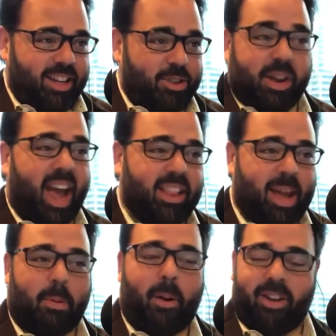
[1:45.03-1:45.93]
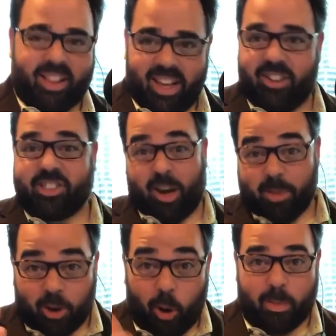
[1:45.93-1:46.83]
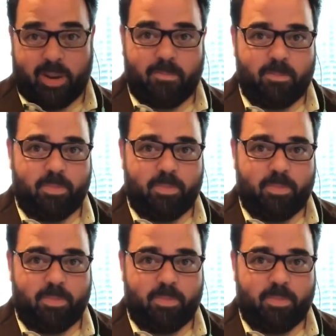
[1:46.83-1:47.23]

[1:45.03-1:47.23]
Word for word: U K Labour Party leader Jeremy Corbyn.